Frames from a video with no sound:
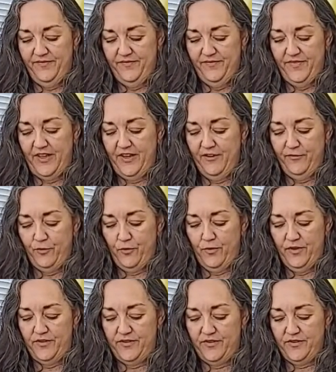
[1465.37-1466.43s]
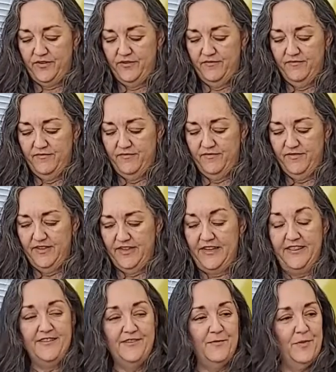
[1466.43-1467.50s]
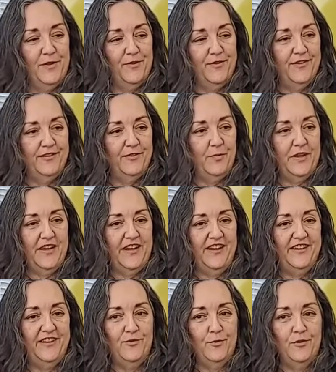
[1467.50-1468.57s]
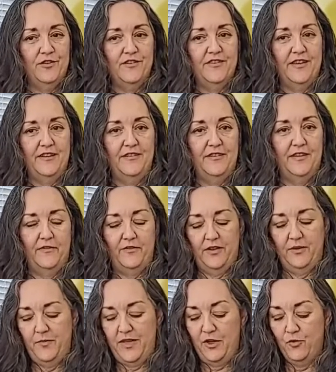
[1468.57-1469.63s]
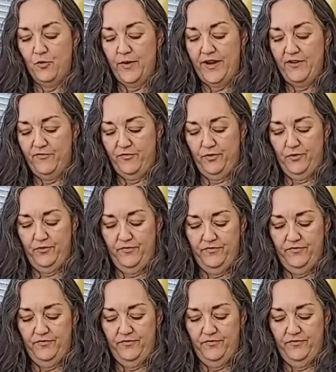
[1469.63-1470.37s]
And of course, in this month, as we head towards Thanksgiving, be grateful